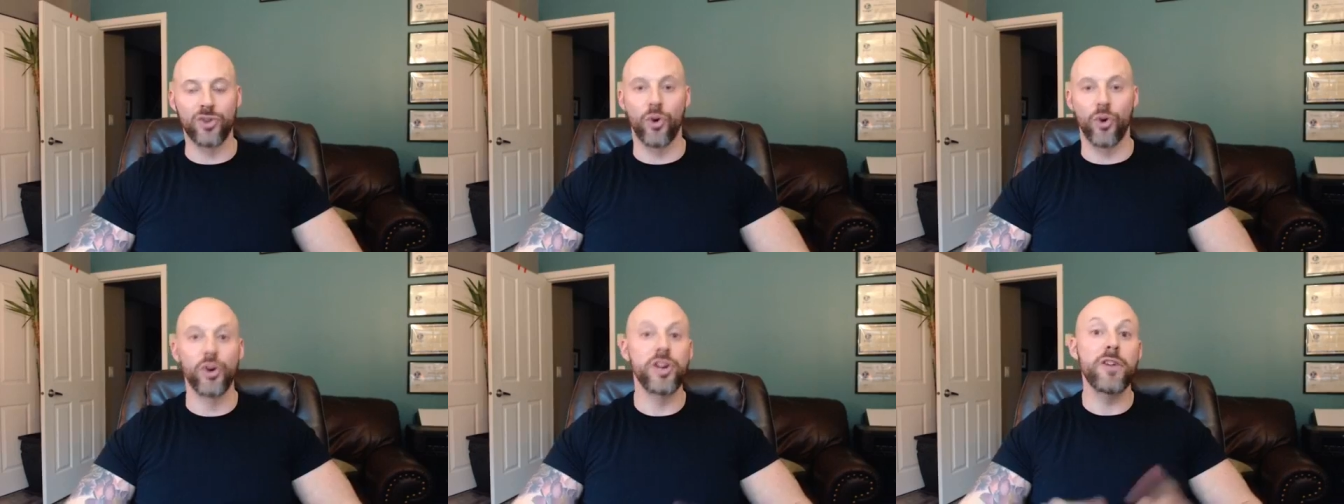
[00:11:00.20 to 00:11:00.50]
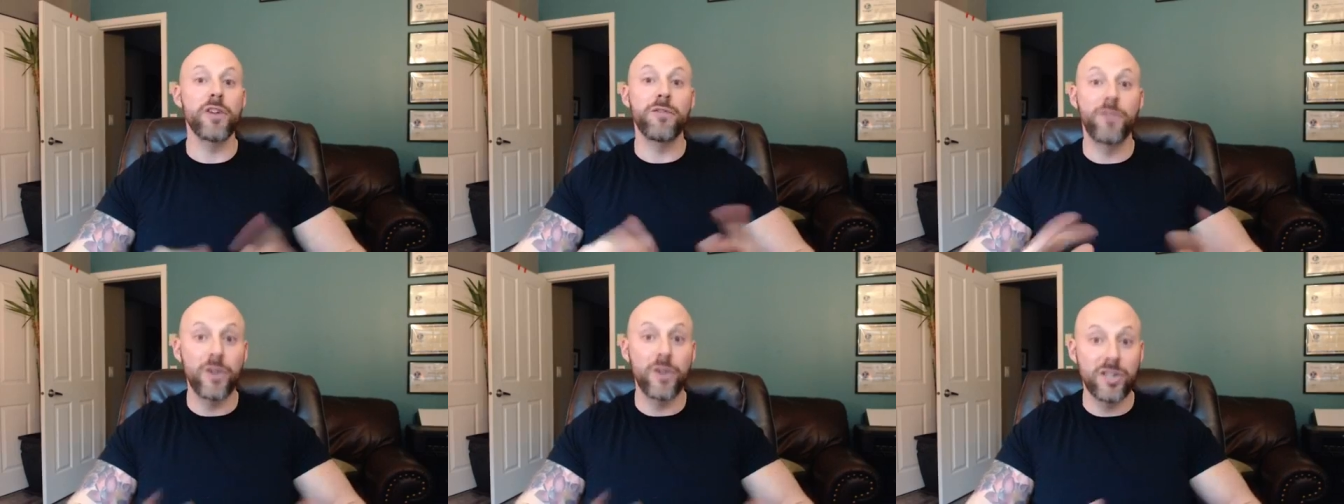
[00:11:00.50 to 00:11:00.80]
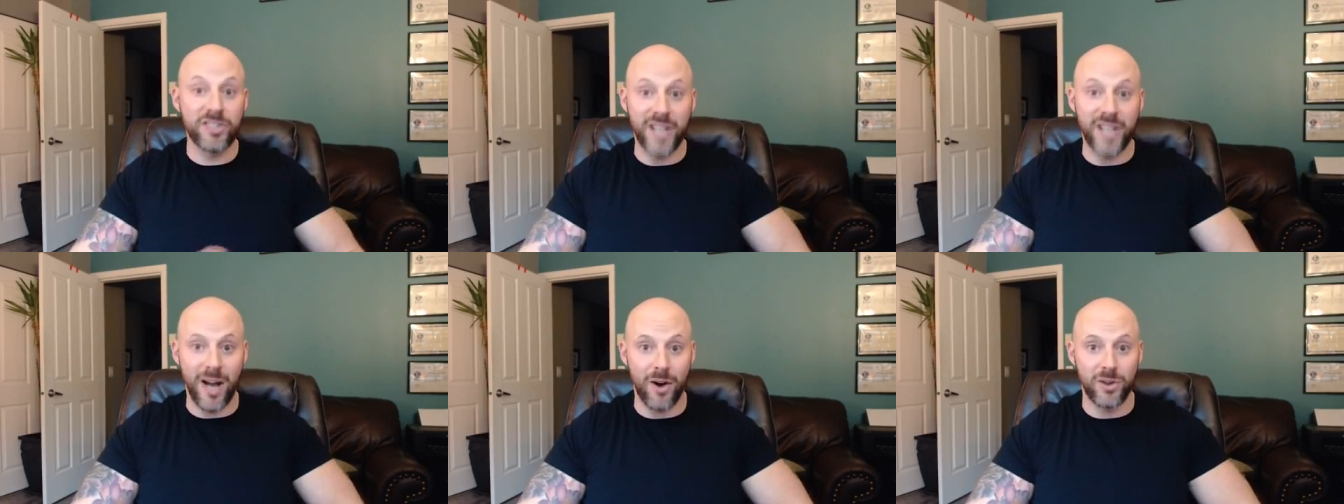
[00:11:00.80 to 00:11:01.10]
or your
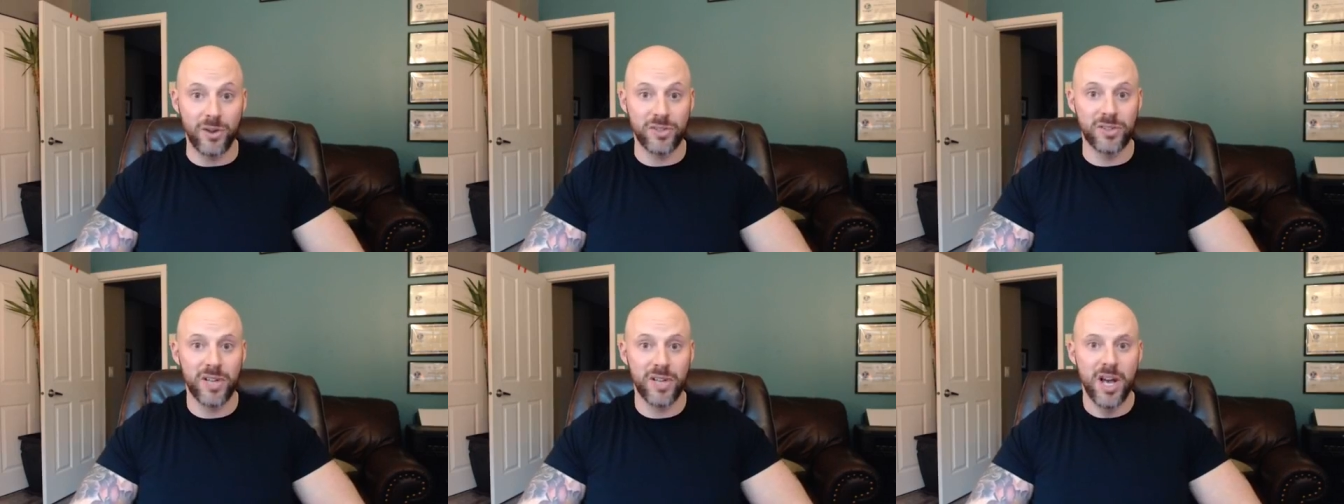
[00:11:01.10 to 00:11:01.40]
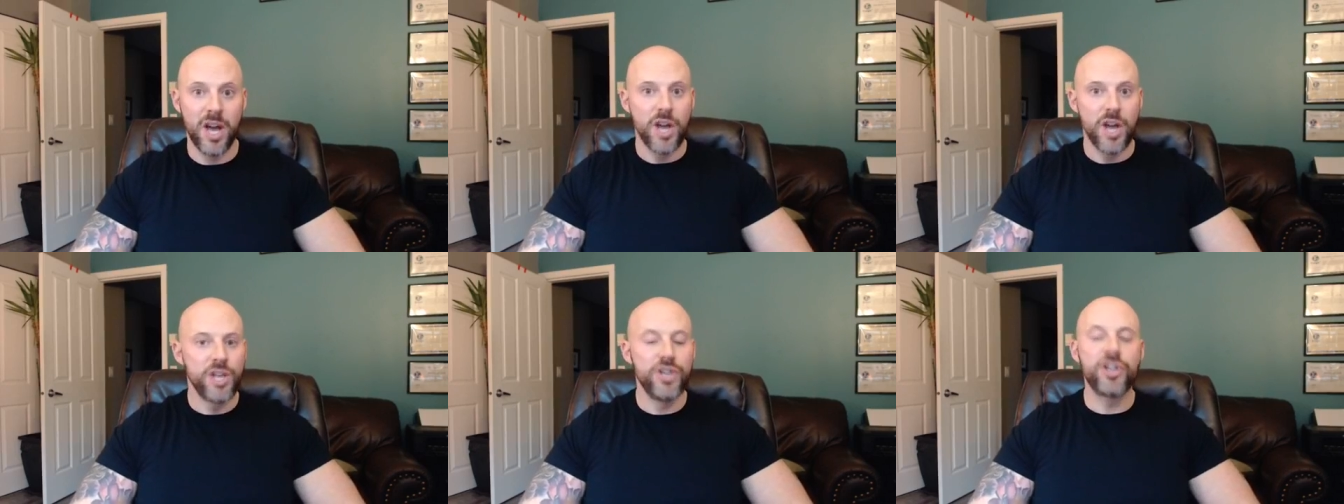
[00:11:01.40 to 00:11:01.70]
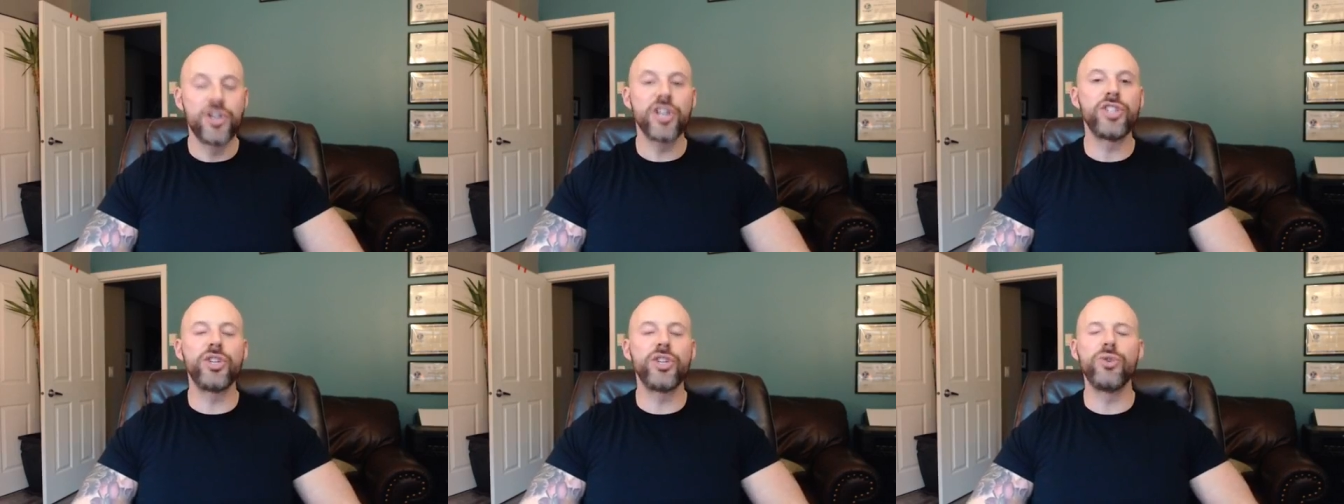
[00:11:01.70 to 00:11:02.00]
first house. You
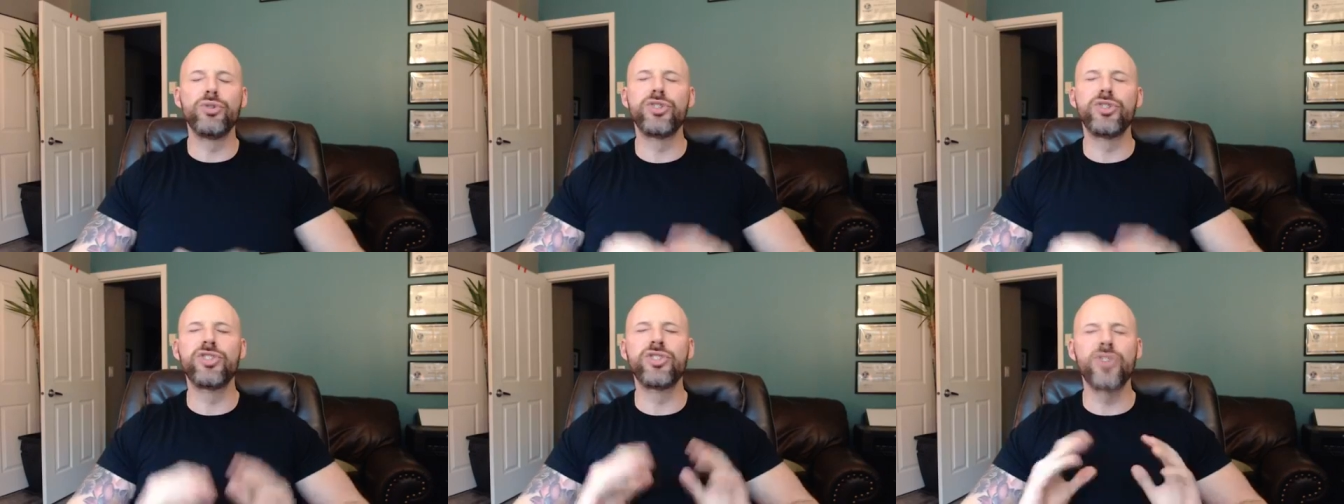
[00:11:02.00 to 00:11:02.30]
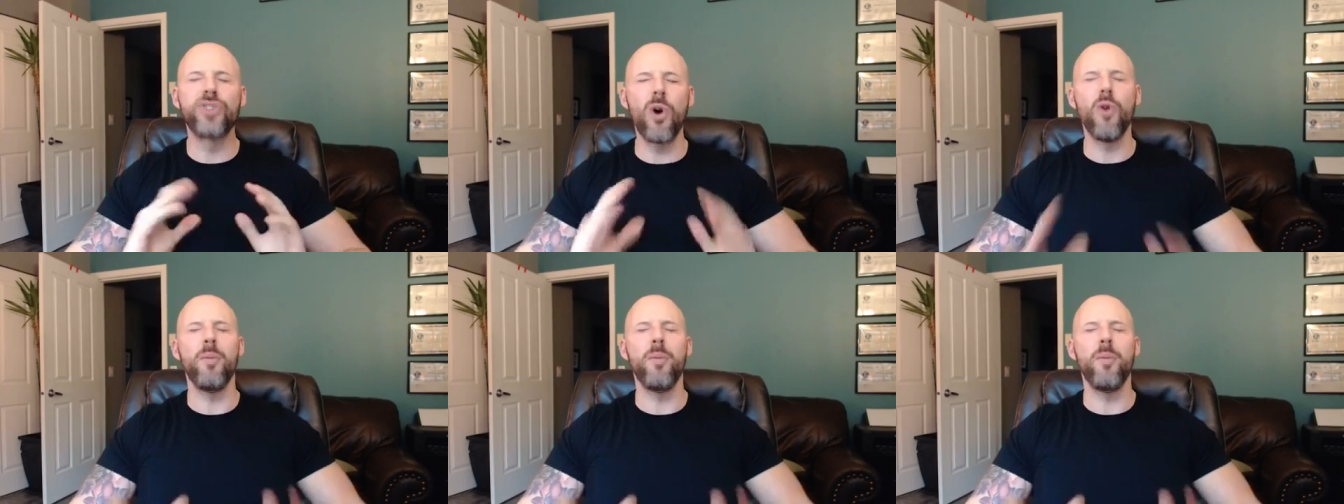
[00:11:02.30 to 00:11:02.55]
could do so